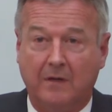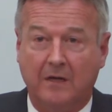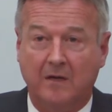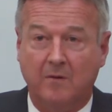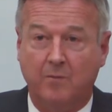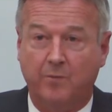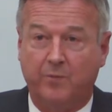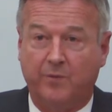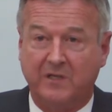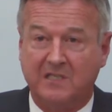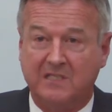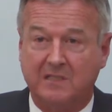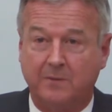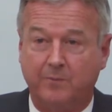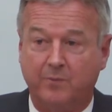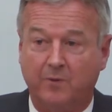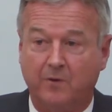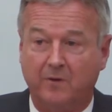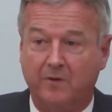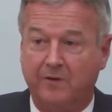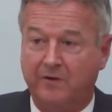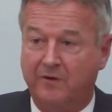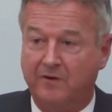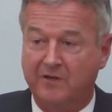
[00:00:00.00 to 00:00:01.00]
in
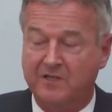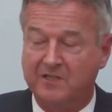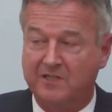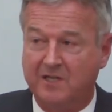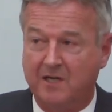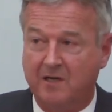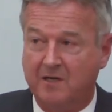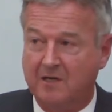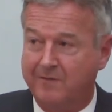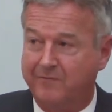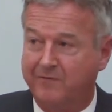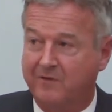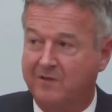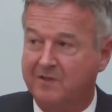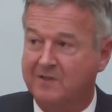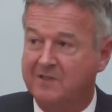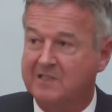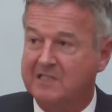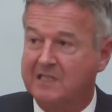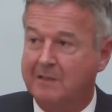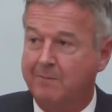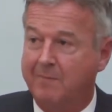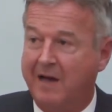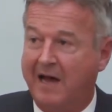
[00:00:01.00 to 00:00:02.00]
principle, there is no
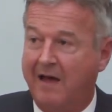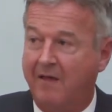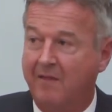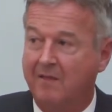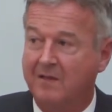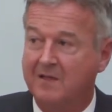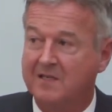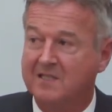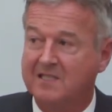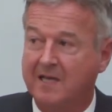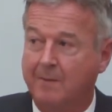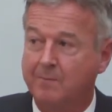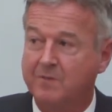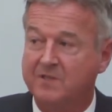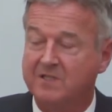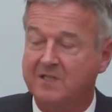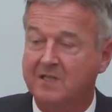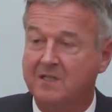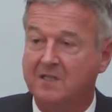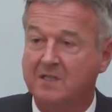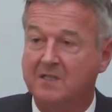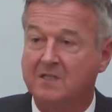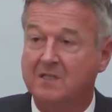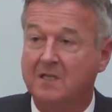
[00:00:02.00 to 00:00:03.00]
difficulty about the
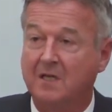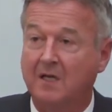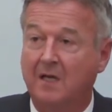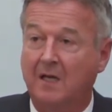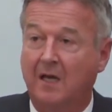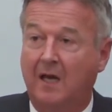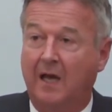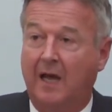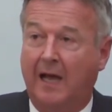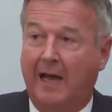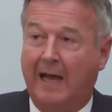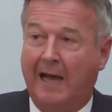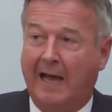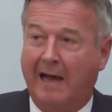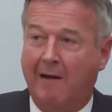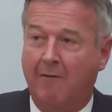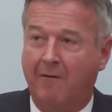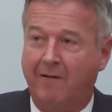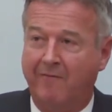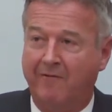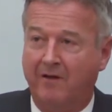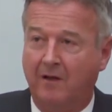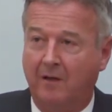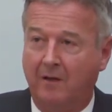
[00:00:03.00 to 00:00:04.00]
substance.
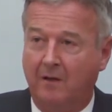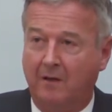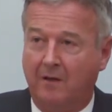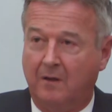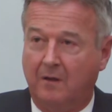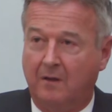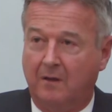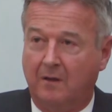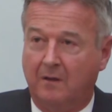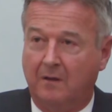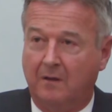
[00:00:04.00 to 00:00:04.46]
However,